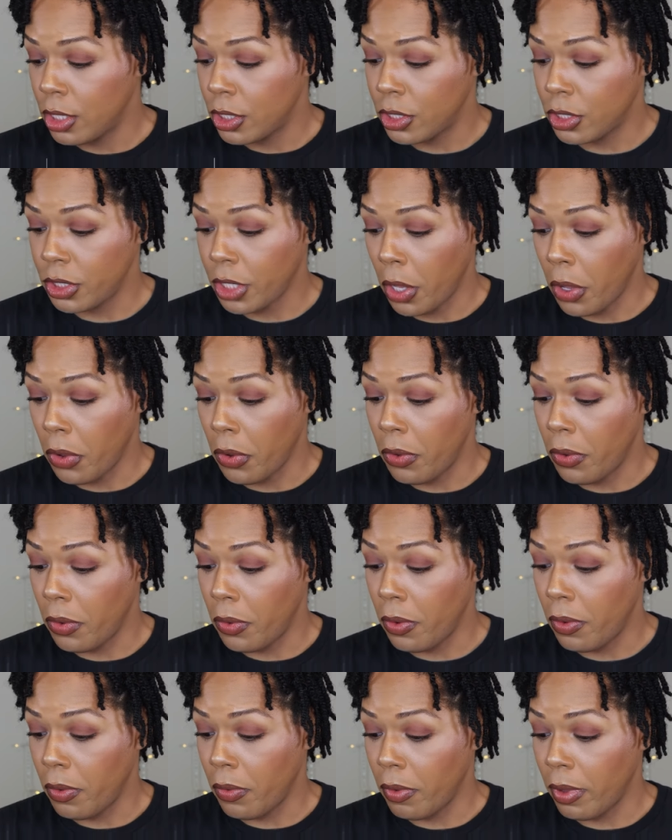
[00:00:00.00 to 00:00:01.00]

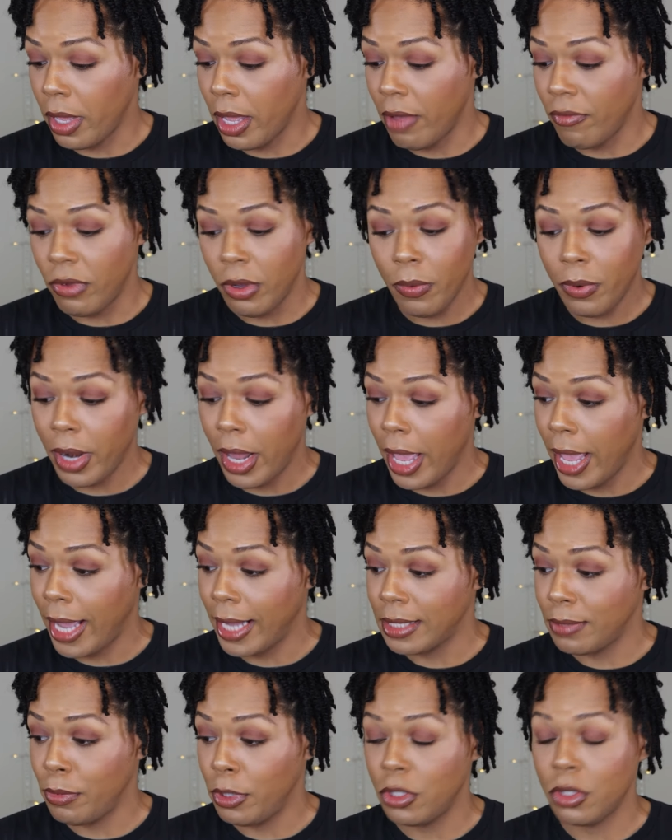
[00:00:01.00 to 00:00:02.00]
So if you were to
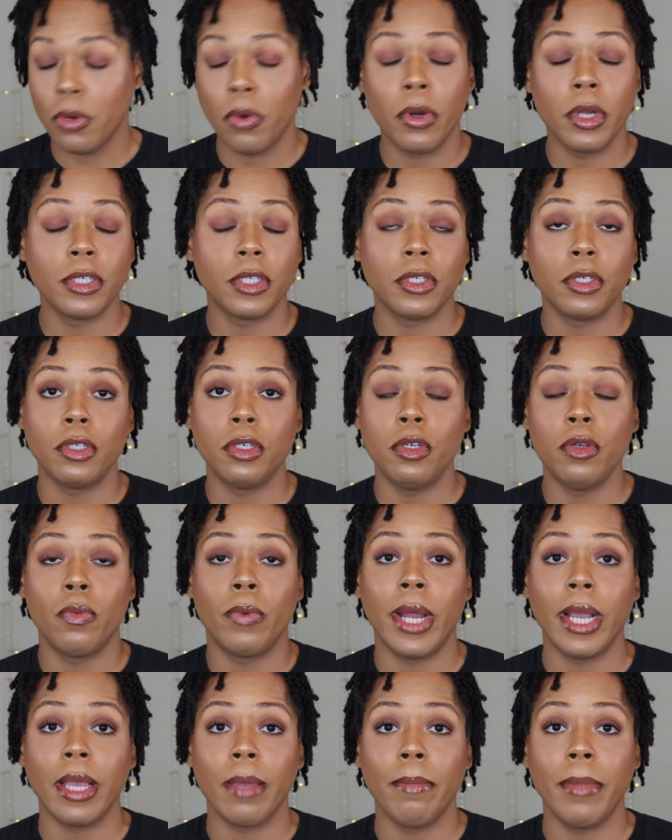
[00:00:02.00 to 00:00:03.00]
ask me, Torrence, do you
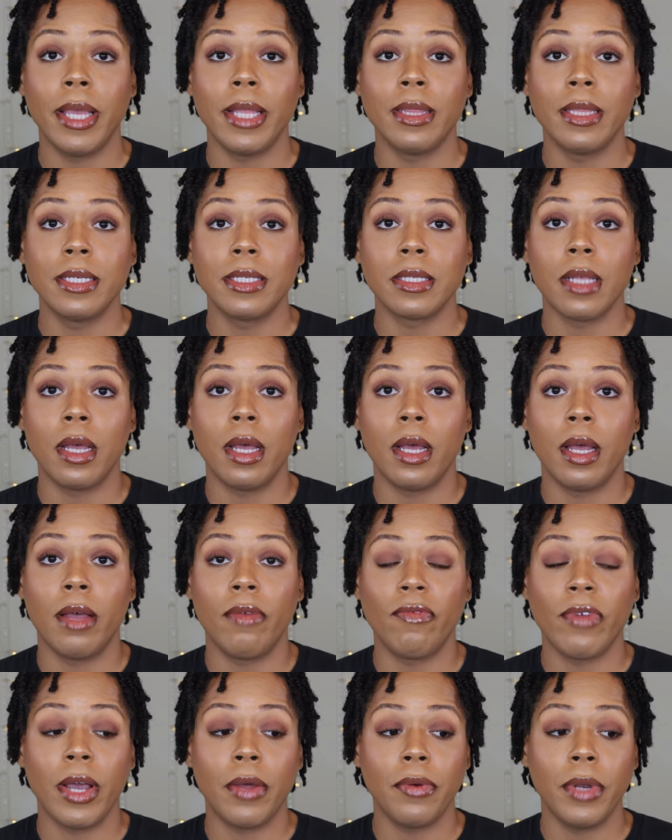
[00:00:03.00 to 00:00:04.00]
recommend this
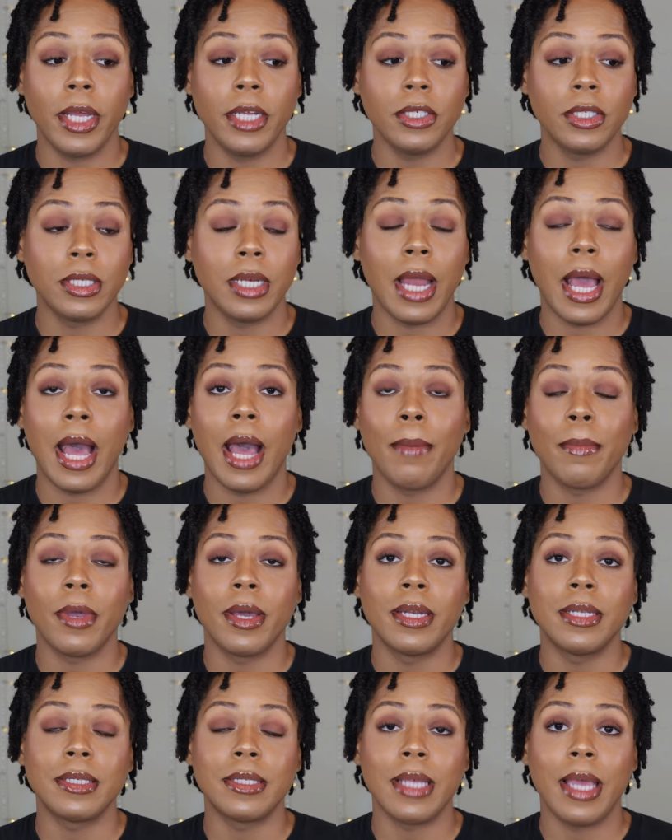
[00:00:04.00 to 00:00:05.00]
uh, foundation? I'm
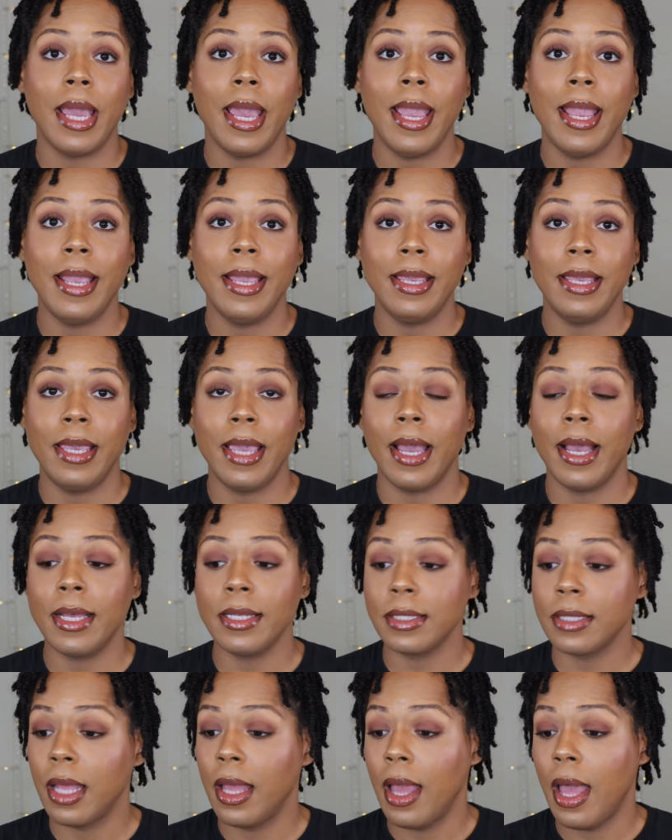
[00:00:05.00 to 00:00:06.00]
gonna say
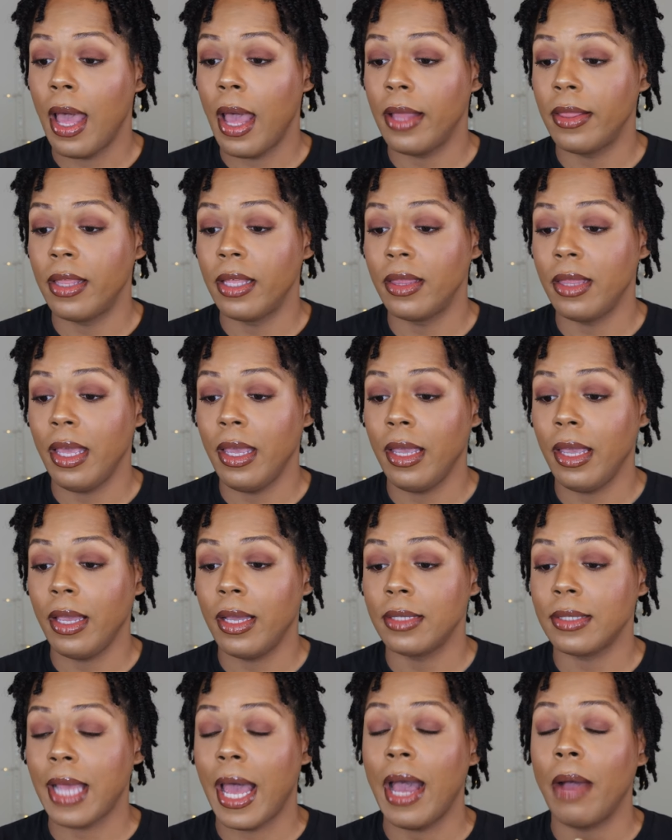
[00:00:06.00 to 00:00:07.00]
yes. The thing
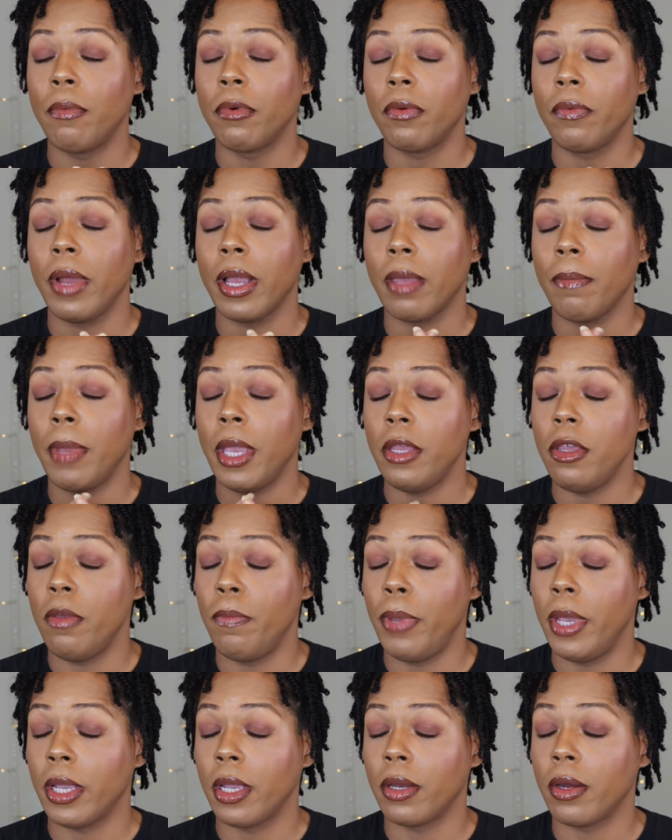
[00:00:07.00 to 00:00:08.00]
is, I would recommend
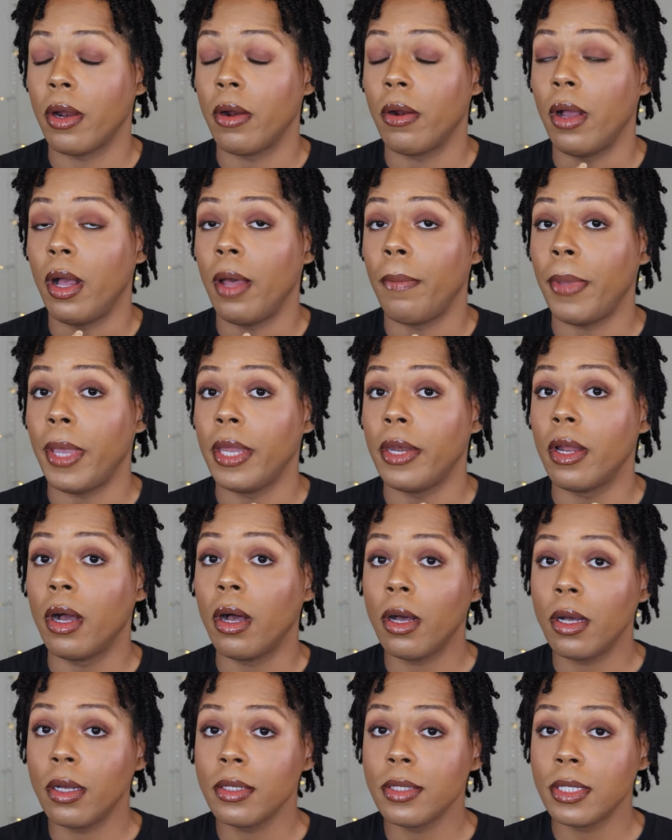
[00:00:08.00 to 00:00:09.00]
you picking her up in
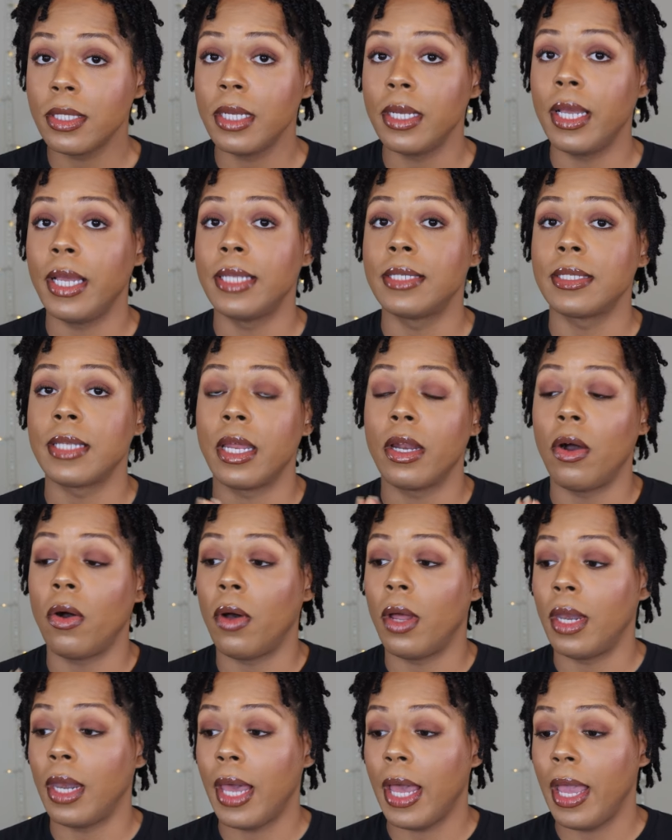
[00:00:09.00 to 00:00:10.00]
Ulta instead of
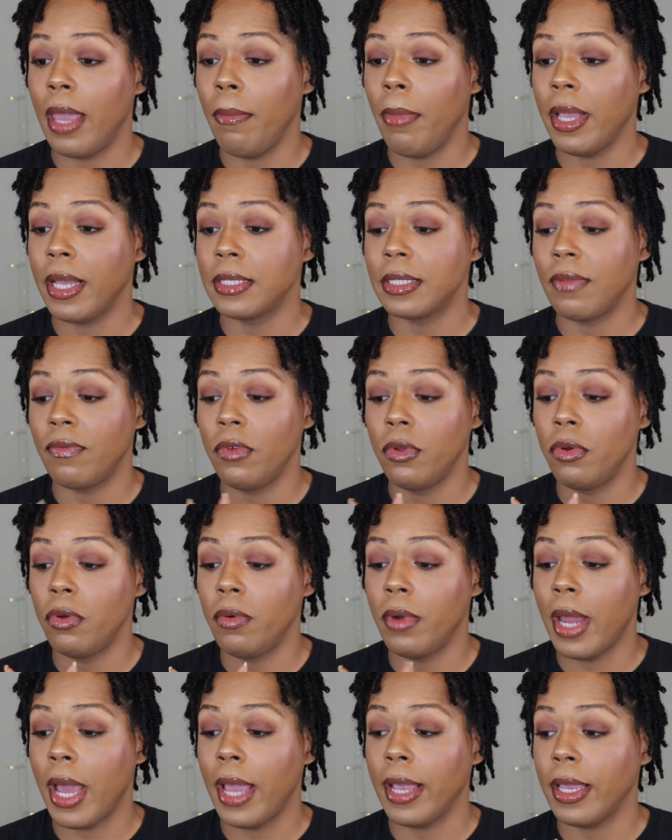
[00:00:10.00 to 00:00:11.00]
online because if you
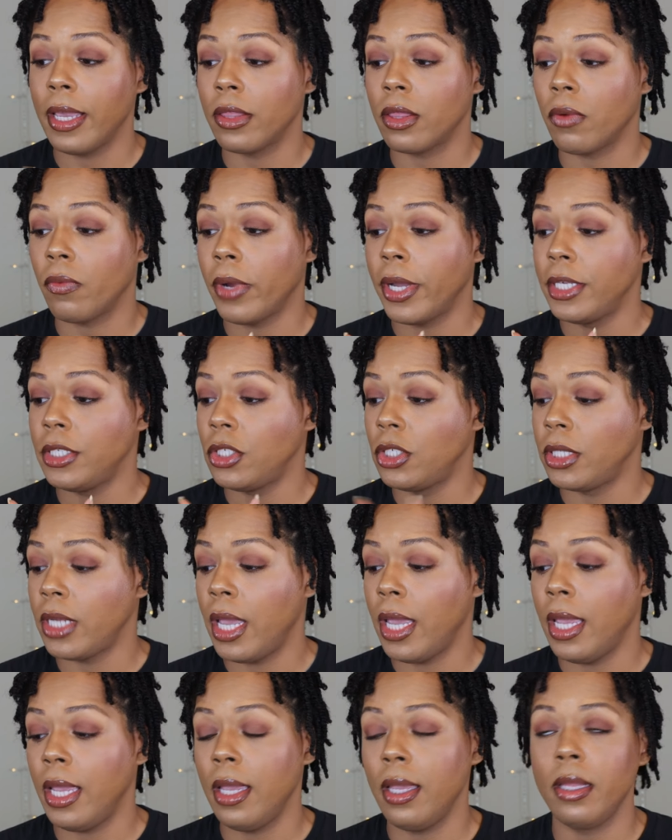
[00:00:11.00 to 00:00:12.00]
do not get the right
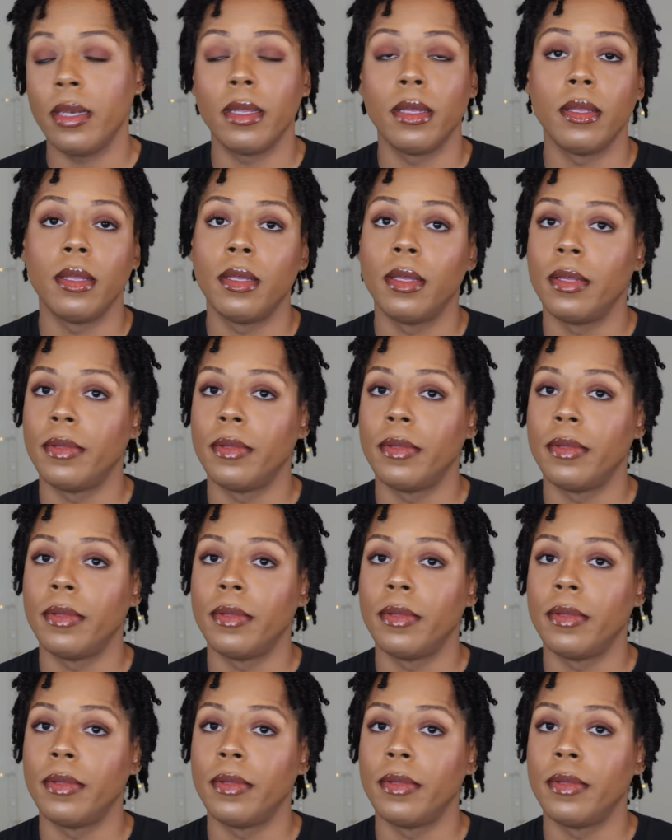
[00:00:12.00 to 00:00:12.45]
shade,